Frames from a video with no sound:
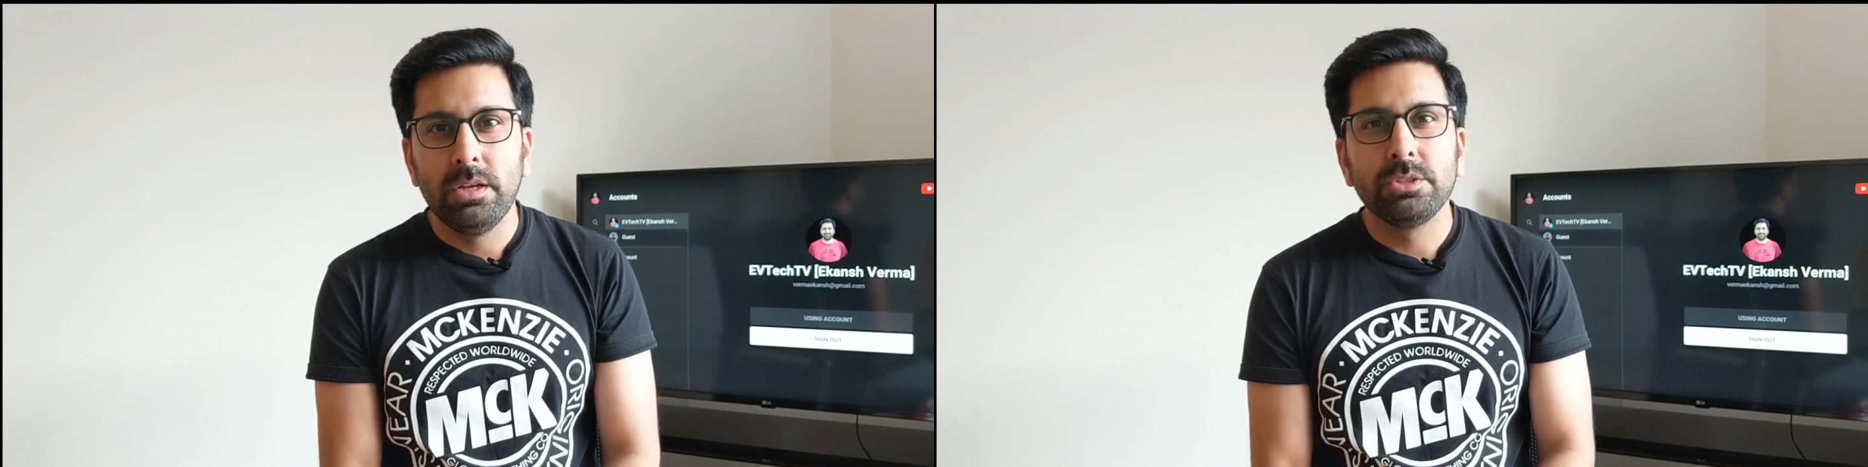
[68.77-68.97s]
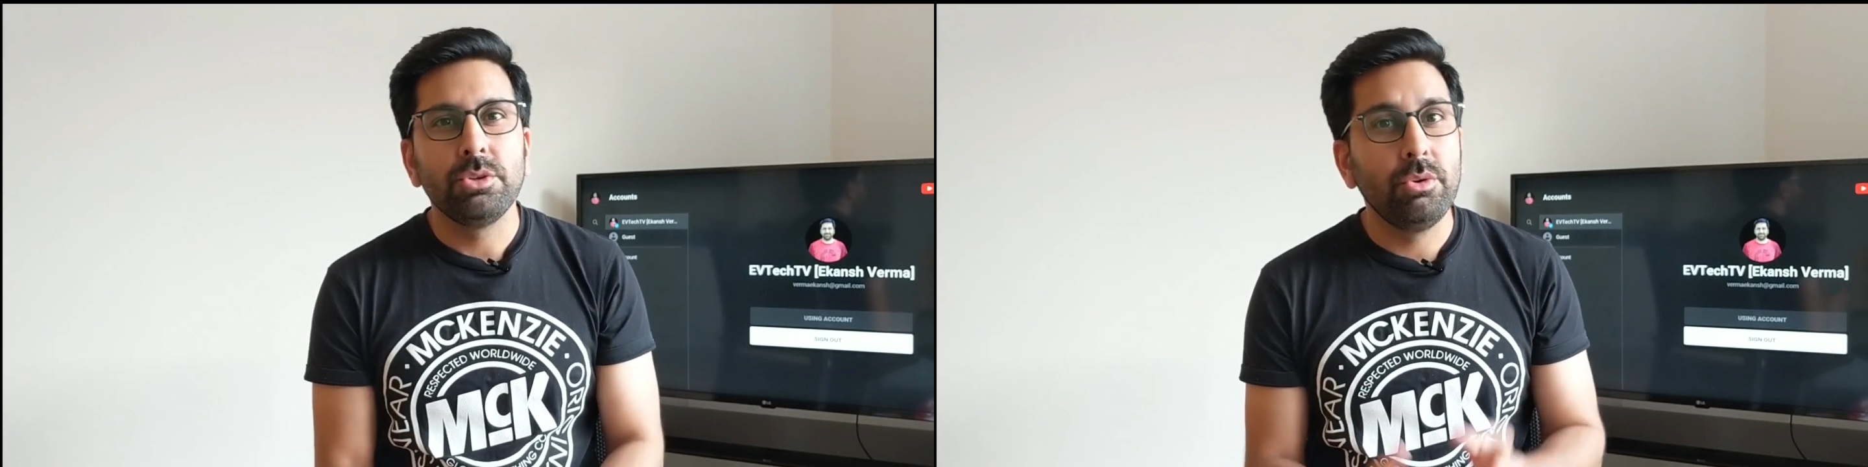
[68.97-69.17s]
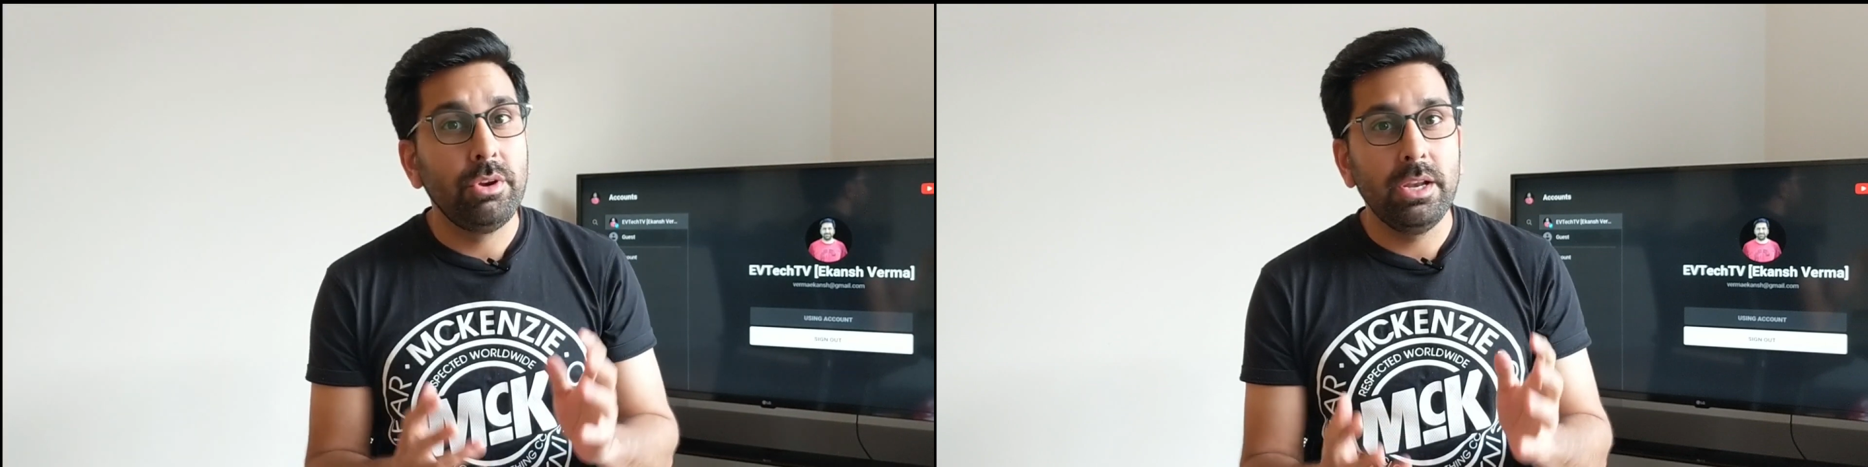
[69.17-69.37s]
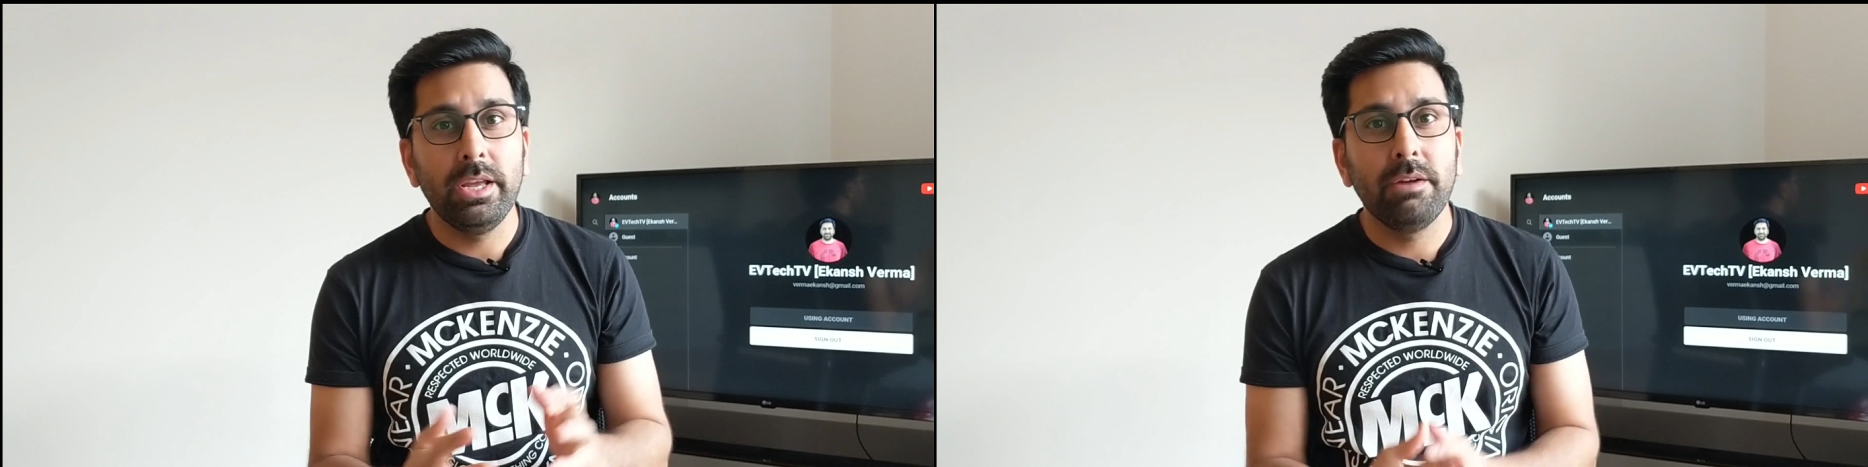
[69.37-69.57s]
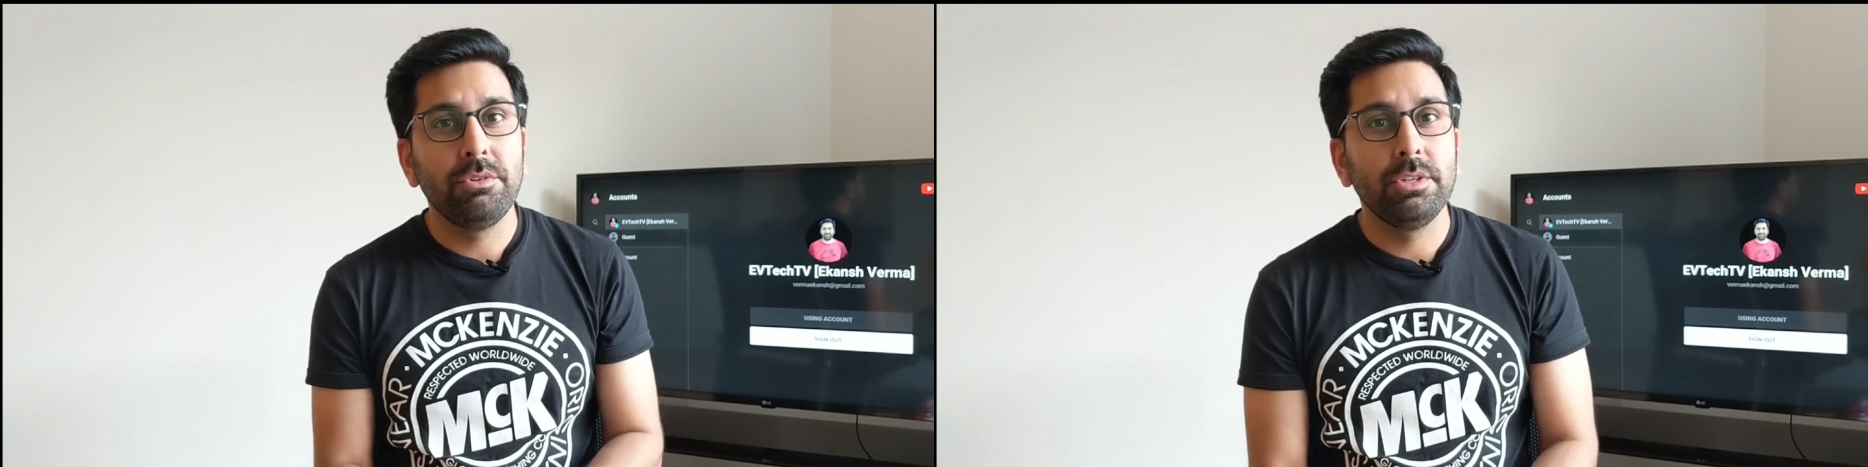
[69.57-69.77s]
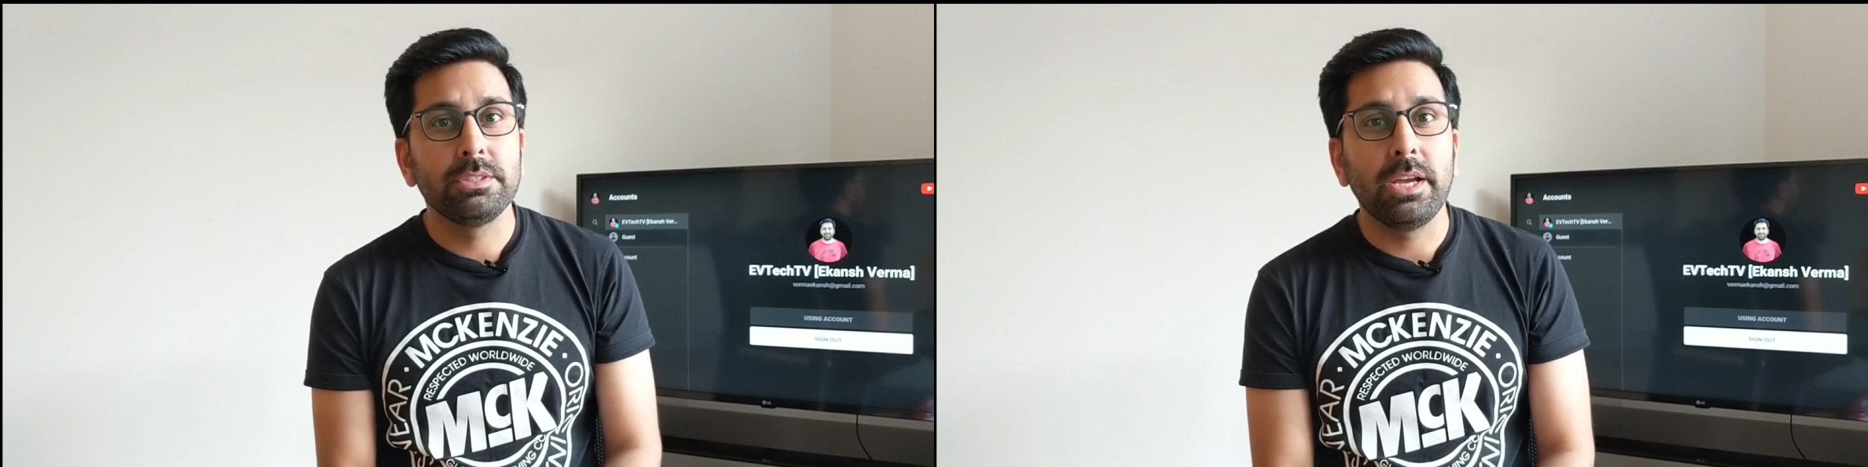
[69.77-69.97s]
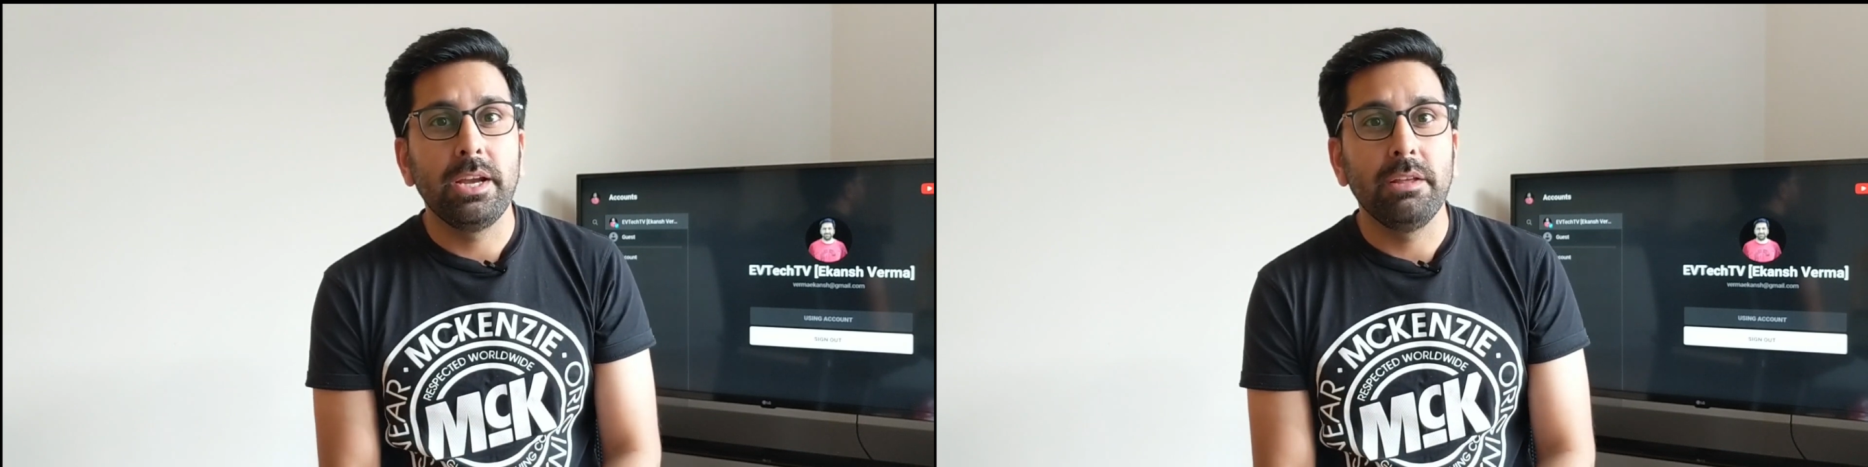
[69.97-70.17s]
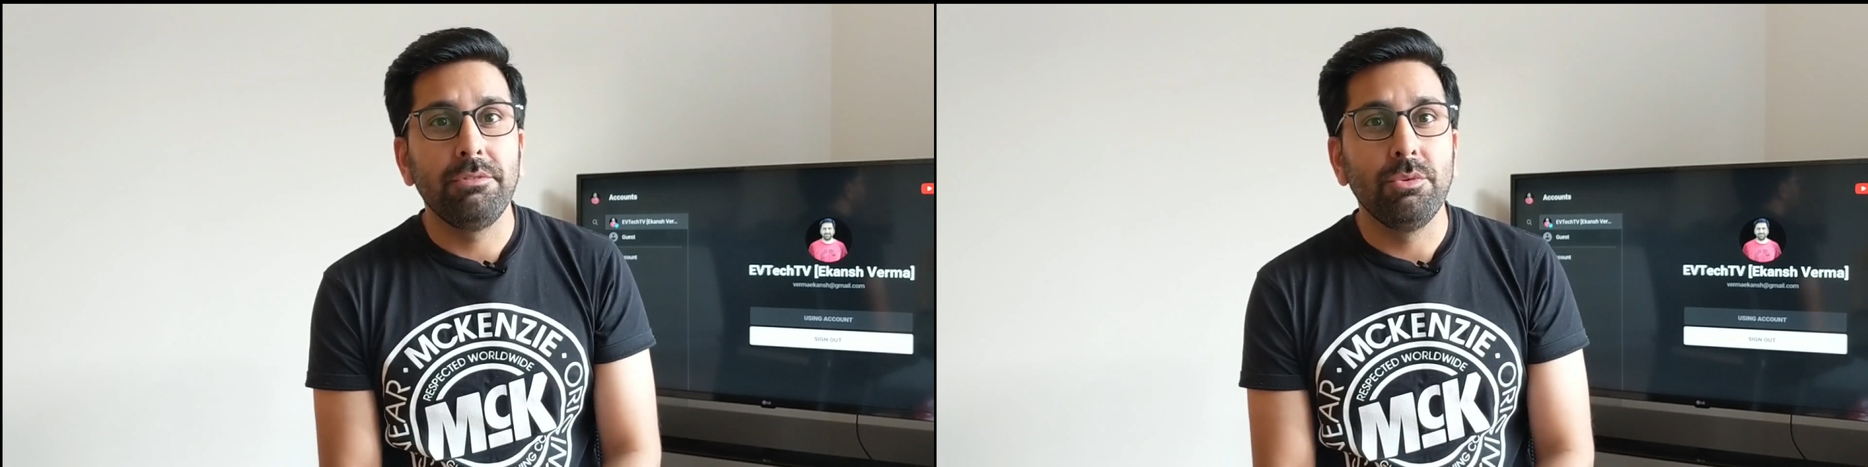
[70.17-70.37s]
So you really have to
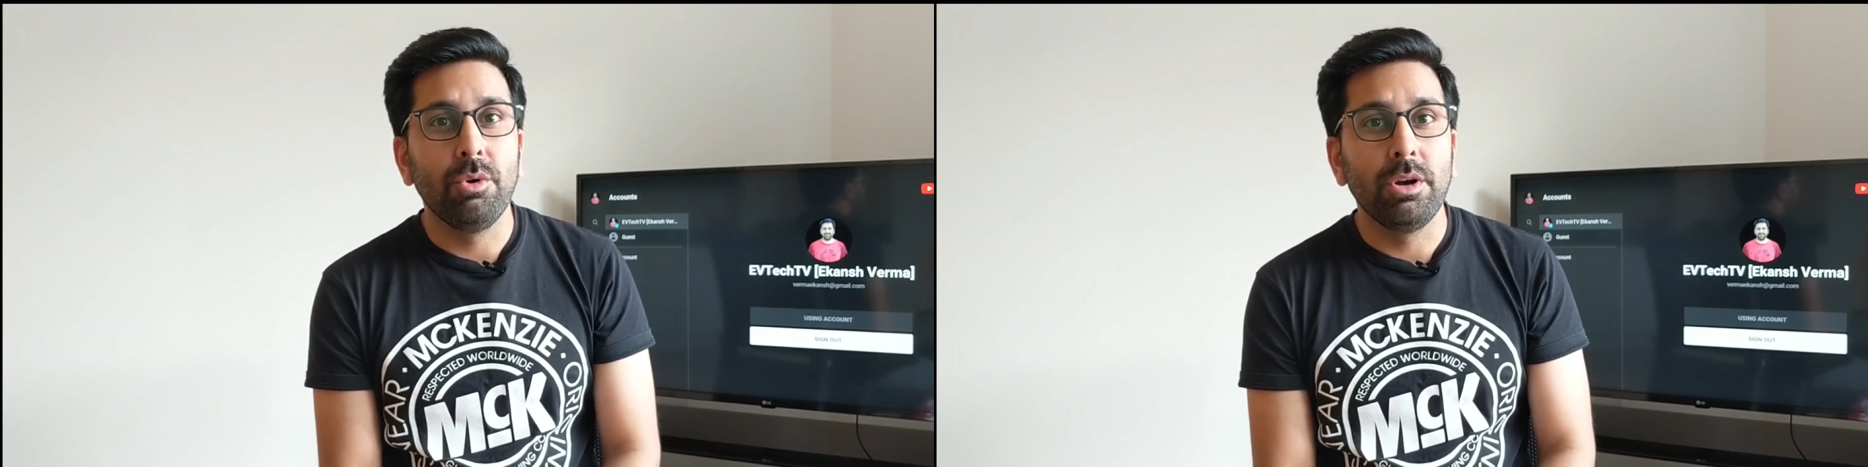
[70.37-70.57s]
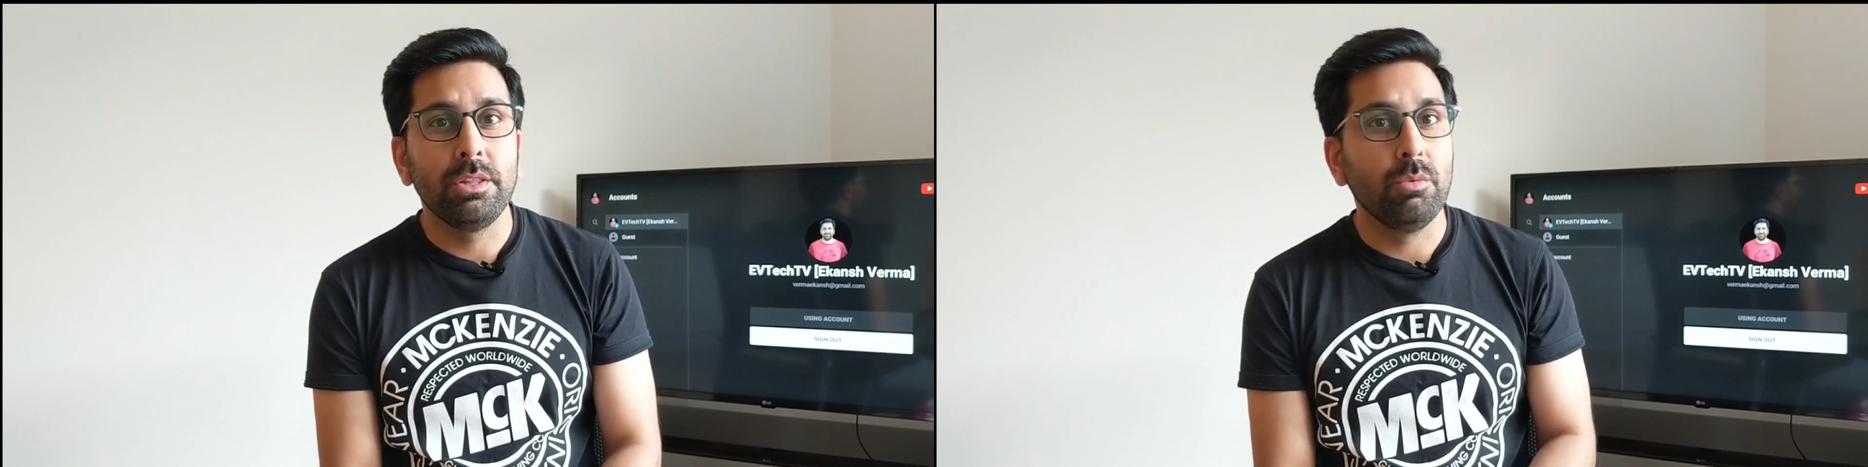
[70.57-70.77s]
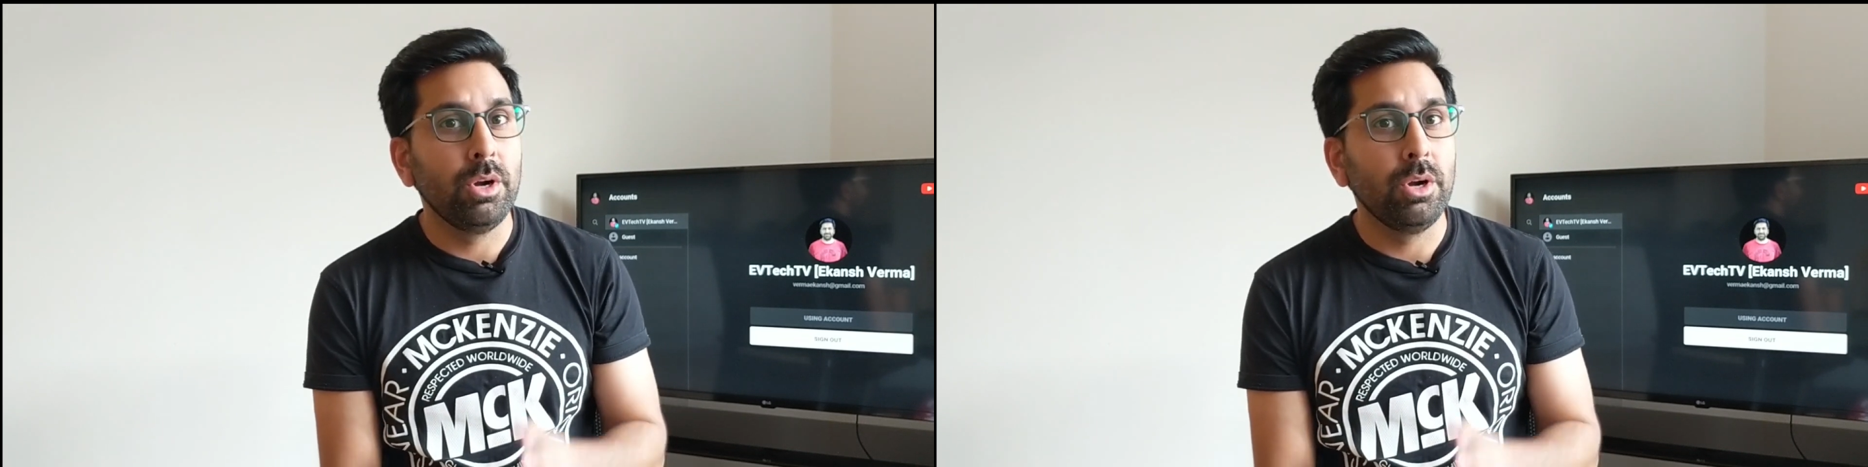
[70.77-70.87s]
decide if you want the